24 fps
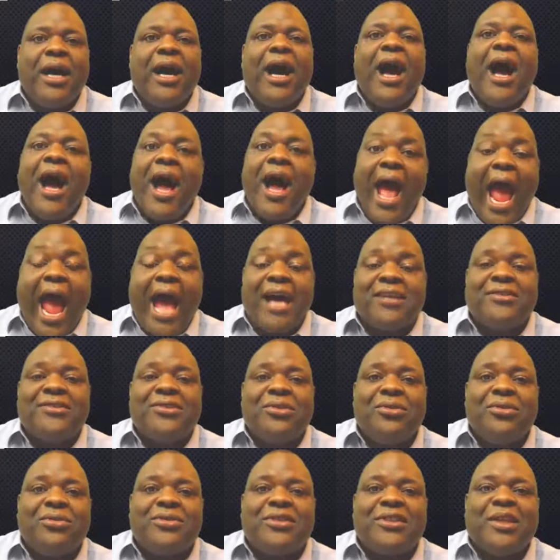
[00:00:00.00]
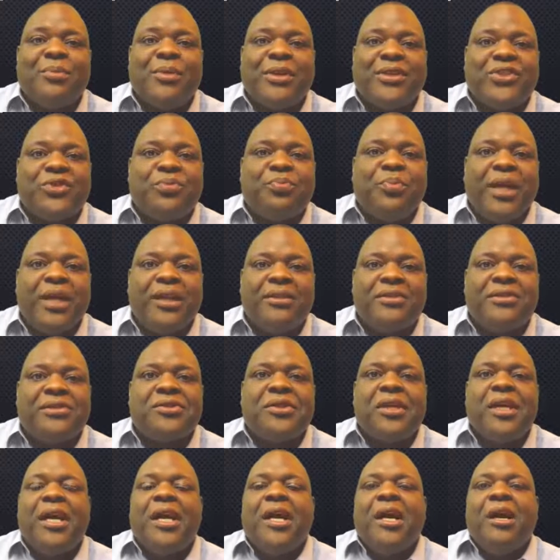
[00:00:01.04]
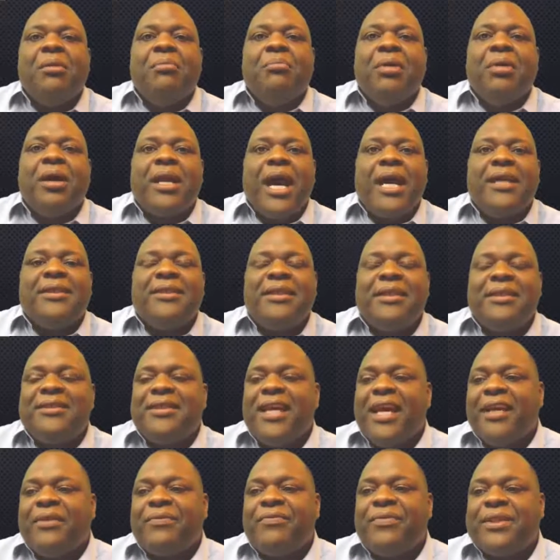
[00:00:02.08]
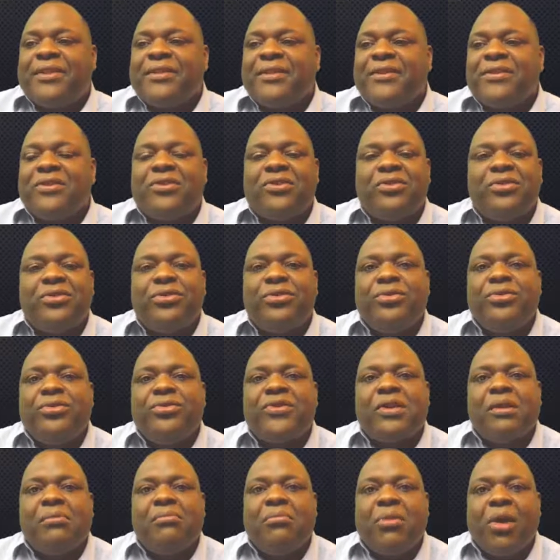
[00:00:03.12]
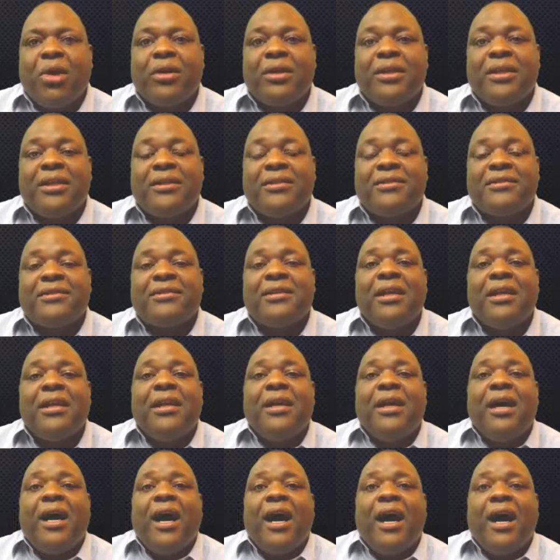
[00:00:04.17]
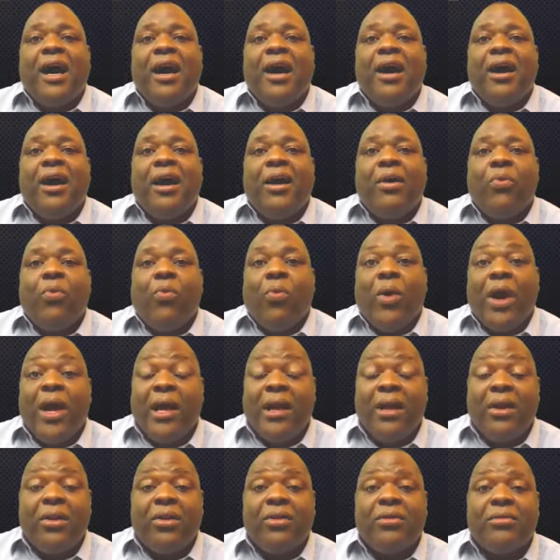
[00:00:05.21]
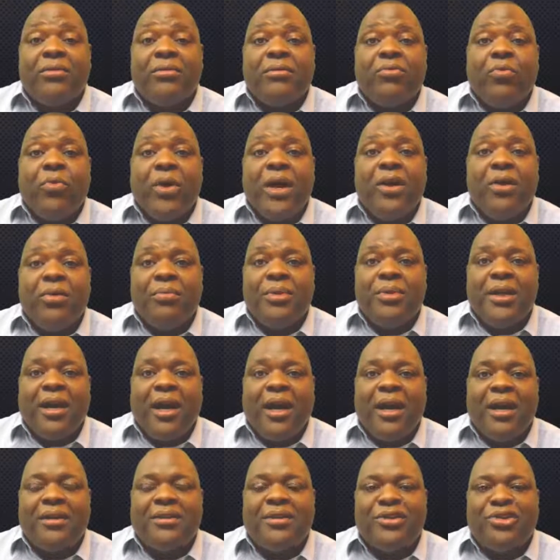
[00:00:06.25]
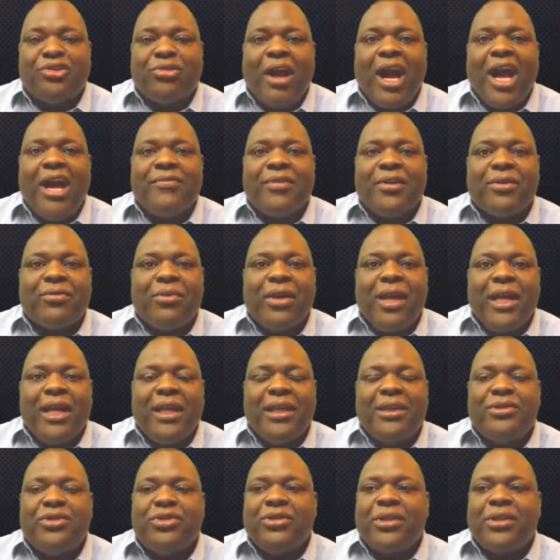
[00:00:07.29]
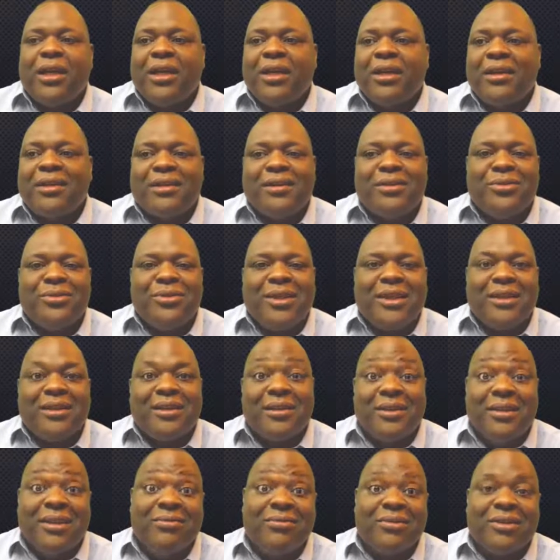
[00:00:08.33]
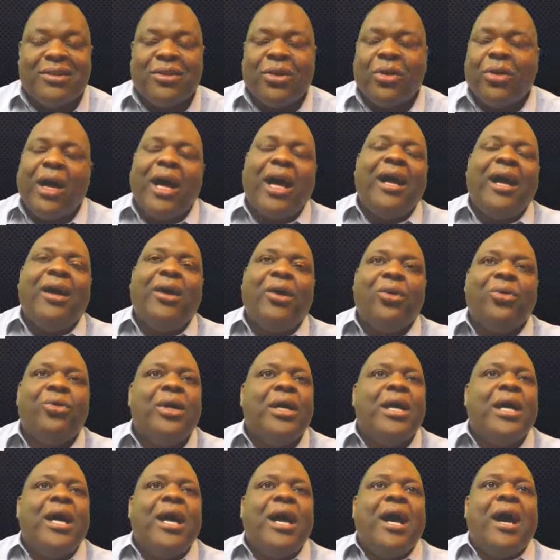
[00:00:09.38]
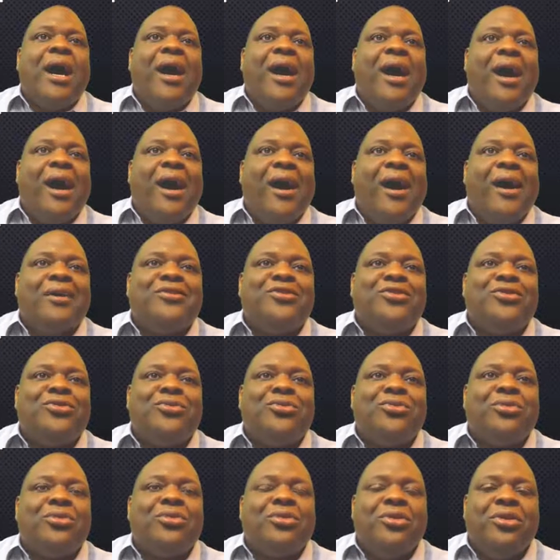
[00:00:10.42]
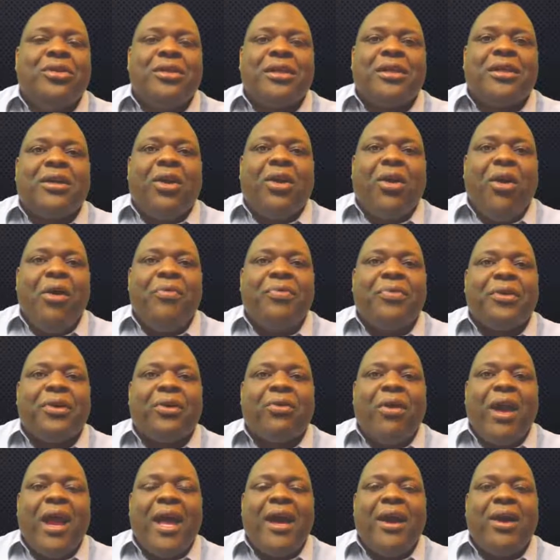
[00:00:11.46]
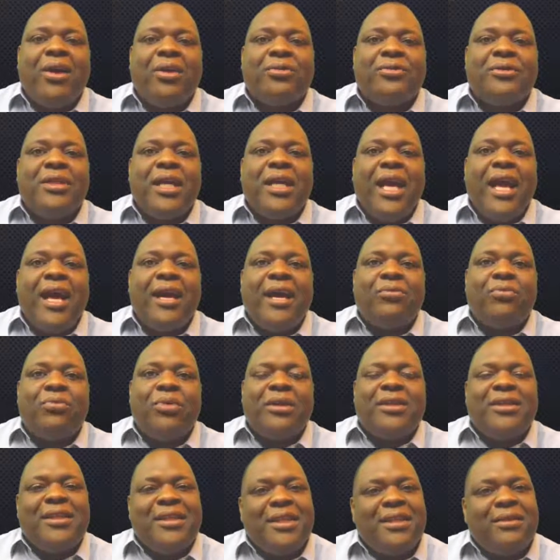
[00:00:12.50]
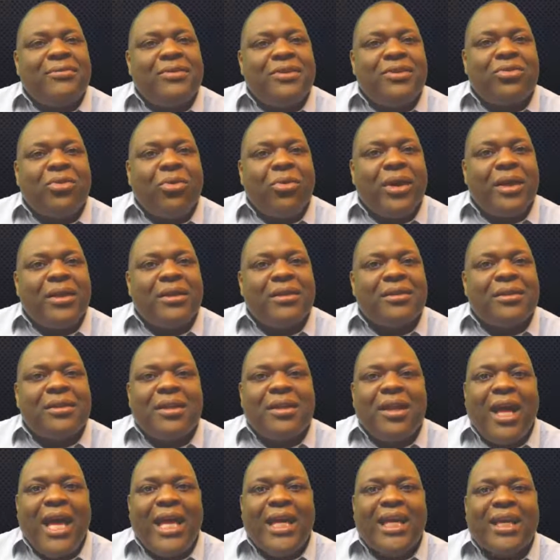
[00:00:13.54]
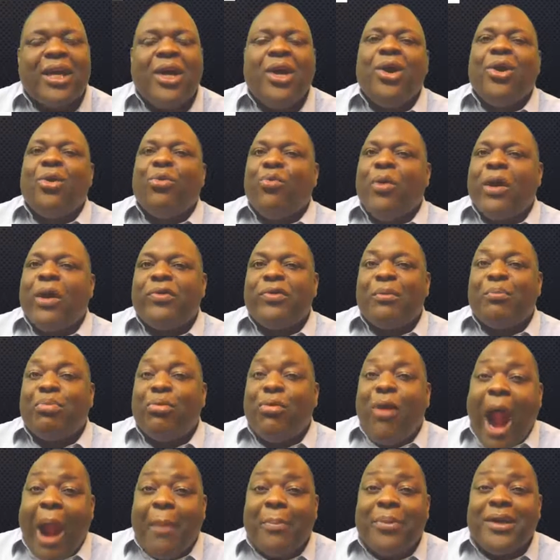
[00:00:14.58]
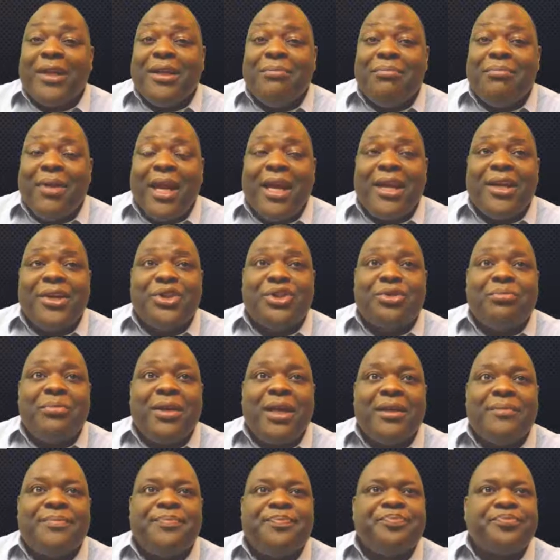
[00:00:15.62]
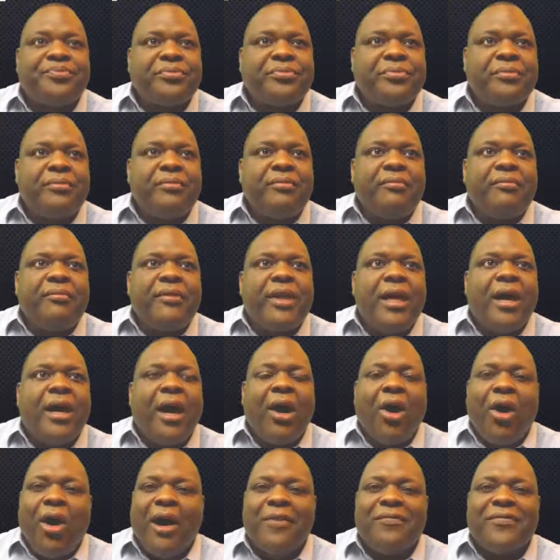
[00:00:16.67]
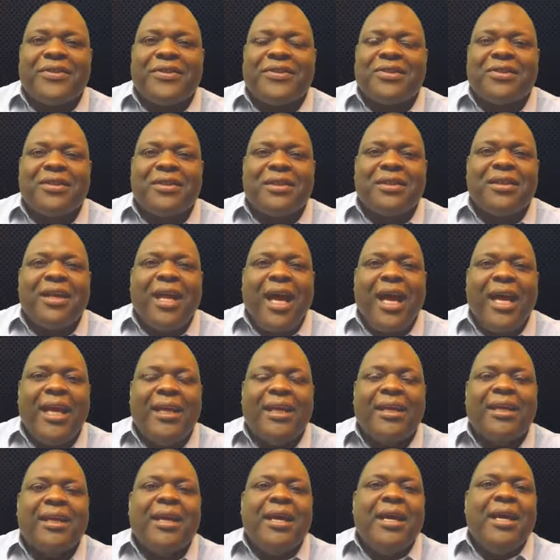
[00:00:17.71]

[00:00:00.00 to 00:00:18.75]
hassle, some expense, but I did take visits to some markets well beyond the driving range, including Cleveland, Ohio, to look on the ground at what the inventory looked like, what the property management office look like,